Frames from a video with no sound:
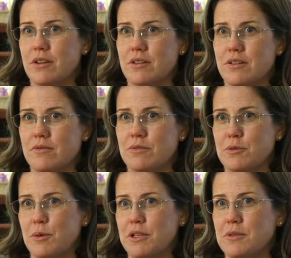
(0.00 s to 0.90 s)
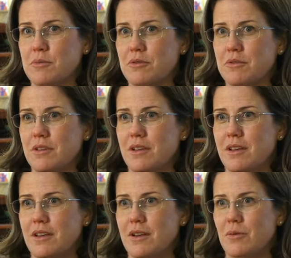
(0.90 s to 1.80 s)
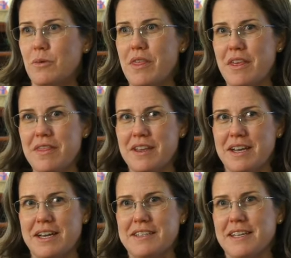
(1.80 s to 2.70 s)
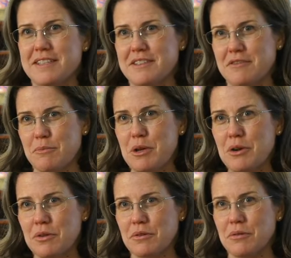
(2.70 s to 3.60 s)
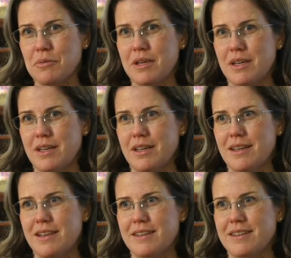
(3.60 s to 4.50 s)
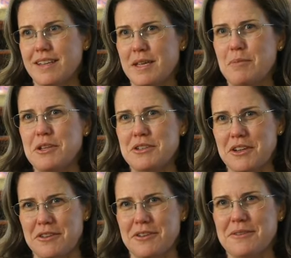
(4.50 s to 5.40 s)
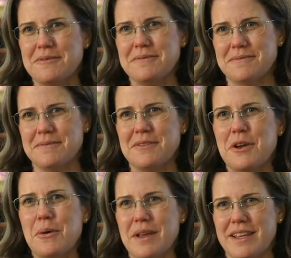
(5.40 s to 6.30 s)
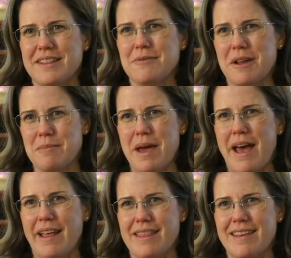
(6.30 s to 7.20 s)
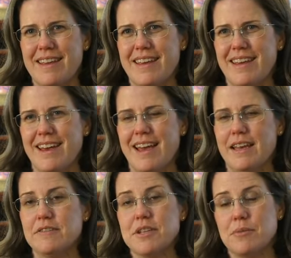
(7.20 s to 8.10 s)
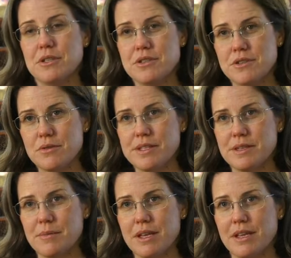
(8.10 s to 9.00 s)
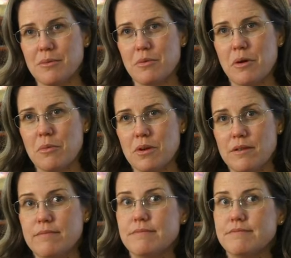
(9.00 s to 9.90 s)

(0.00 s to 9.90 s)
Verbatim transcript: are responsible within the context of the peer group to keep each other going in the right path. And if someone is doing something inappropriate,